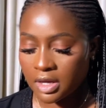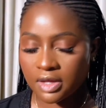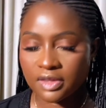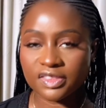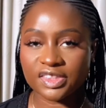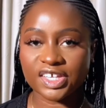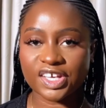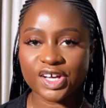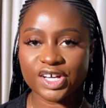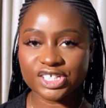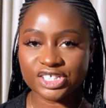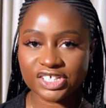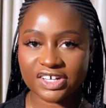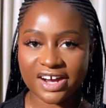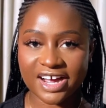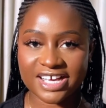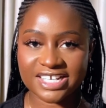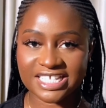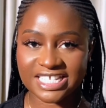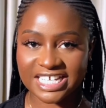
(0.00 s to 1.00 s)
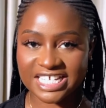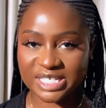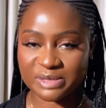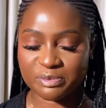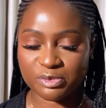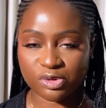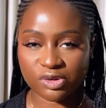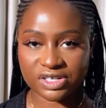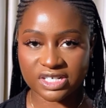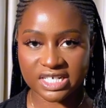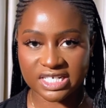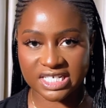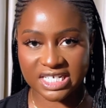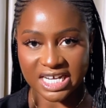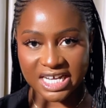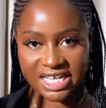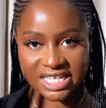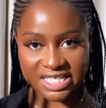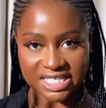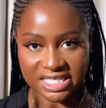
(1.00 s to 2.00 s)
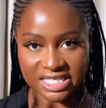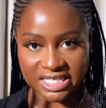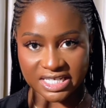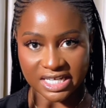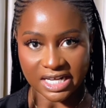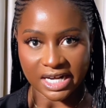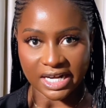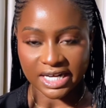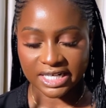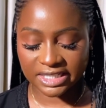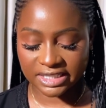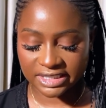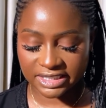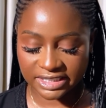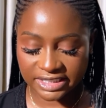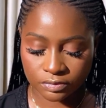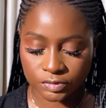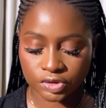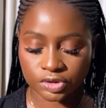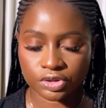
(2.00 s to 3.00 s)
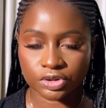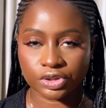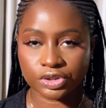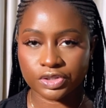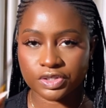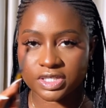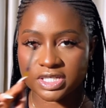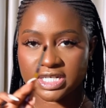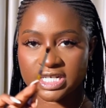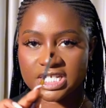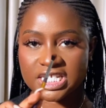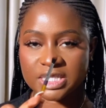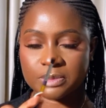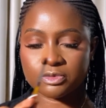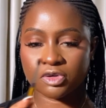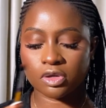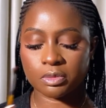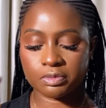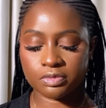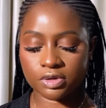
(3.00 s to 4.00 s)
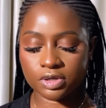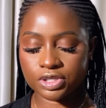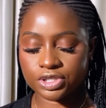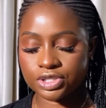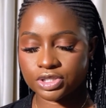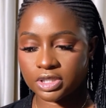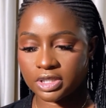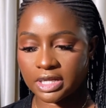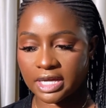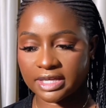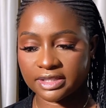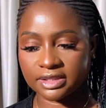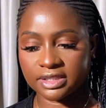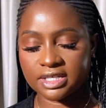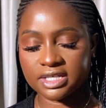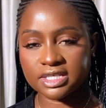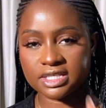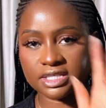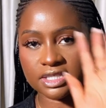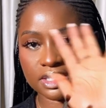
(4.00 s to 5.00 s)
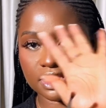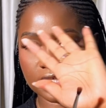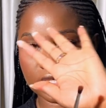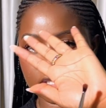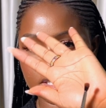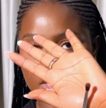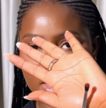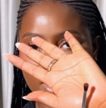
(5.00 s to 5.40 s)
The under eye is as important as the eyelid. So using a small brush like this, can you see